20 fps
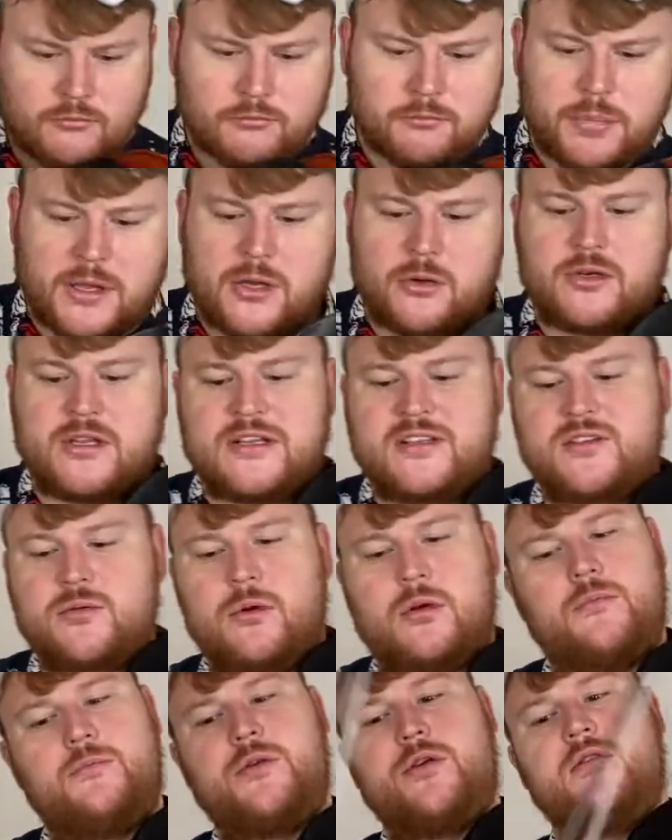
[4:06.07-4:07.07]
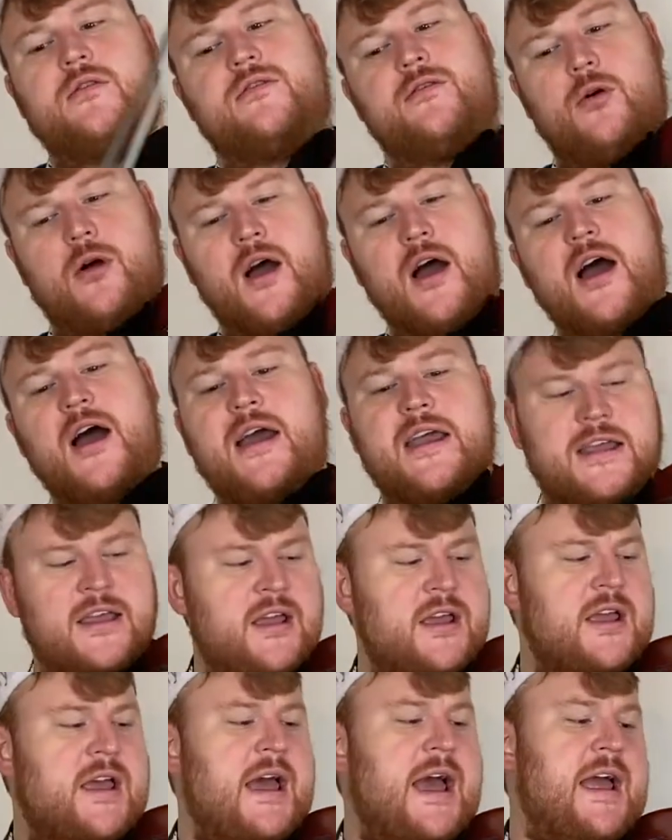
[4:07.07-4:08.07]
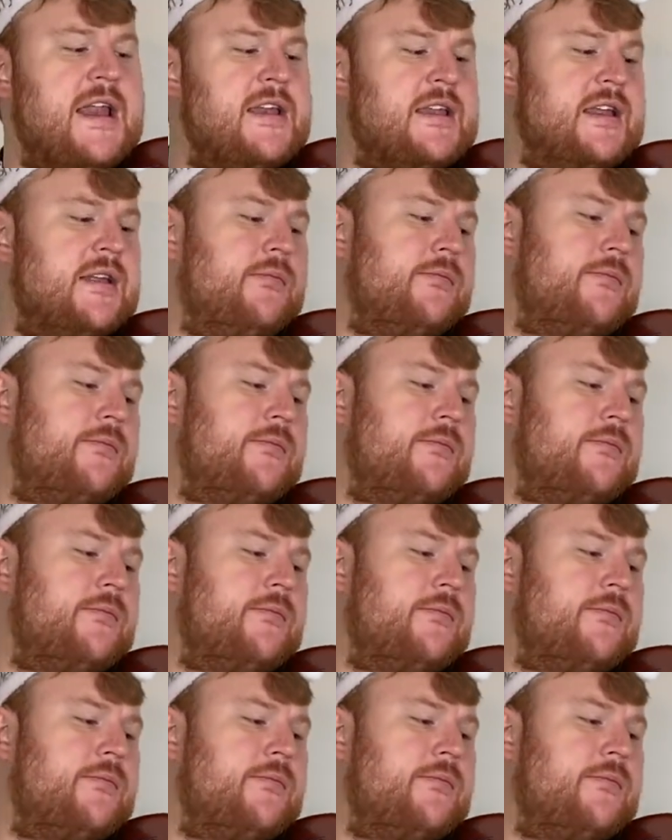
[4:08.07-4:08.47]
build into a beautiful high ending.